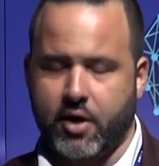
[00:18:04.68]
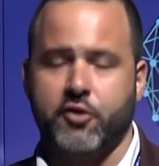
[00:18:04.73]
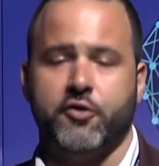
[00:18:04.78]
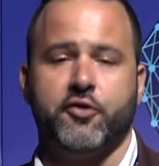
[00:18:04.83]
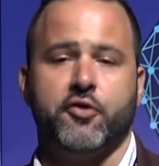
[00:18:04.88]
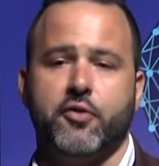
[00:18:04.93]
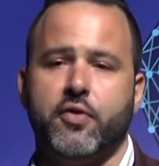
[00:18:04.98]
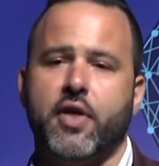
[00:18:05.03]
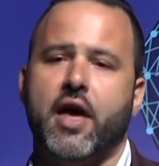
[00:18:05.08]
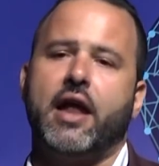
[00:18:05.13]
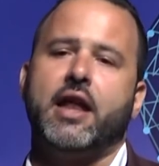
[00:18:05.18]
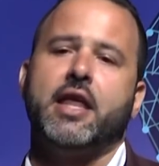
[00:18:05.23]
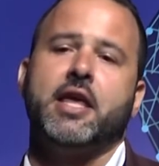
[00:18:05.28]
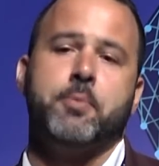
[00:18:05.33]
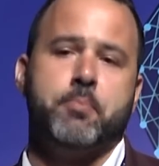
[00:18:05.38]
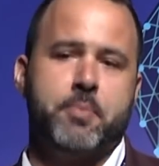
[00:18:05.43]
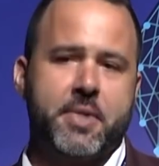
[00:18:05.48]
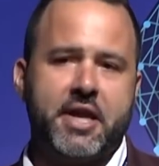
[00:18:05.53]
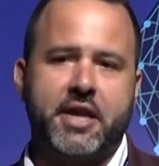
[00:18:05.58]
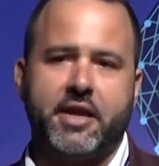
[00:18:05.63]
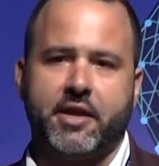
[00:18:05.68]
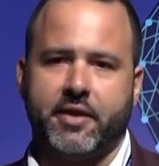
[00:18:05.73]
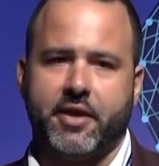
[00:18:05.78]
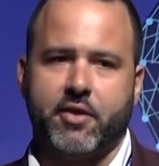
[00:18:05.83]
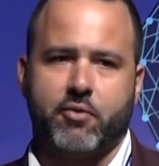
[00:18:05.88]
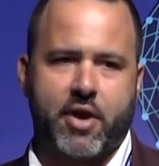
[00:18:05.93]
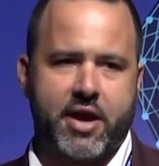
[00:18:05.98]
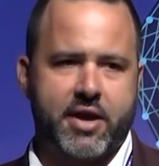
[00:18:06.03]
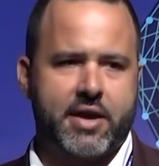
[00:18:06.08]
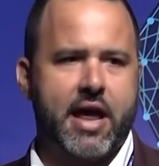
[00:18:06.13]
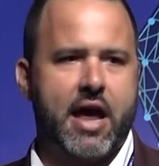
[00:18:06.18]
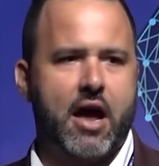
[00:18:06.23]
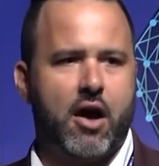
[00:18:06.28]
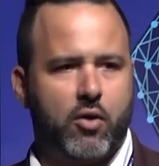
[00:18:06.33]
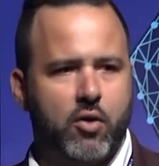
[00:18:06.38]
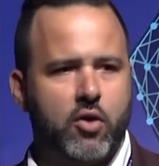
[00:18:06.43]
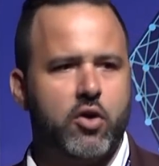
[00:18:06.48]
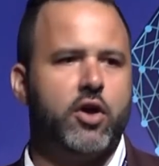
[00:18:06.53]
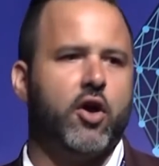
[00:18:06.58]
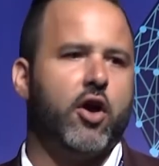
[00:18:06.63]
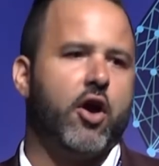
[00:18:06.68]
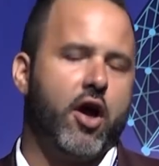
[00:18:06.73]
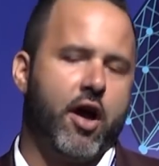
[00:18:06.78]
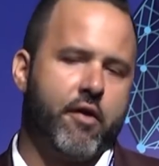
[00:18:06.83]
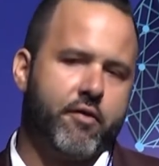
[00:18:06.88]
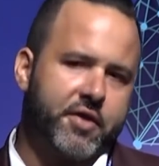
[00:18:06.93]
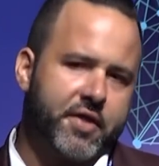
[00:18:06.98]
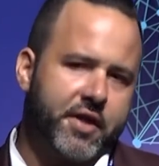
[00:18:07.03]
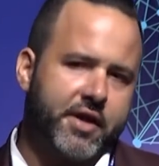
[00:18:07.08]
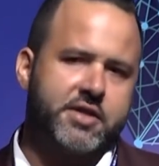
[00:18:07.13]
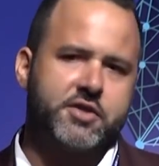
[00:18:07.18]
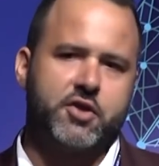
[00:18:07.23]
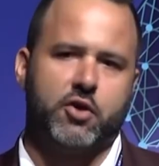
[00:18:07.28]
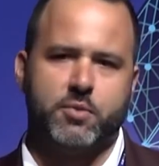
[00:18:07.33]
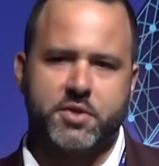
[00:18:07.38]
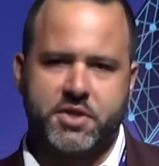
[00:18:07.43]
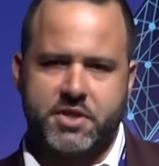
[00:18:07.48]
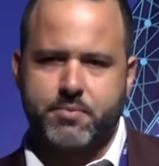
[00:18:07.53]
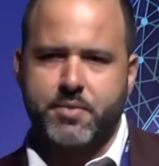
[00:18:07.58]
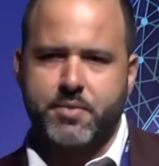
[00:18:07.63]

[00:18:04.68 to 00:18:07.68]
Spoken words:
do that immediately. Right now, everything is almost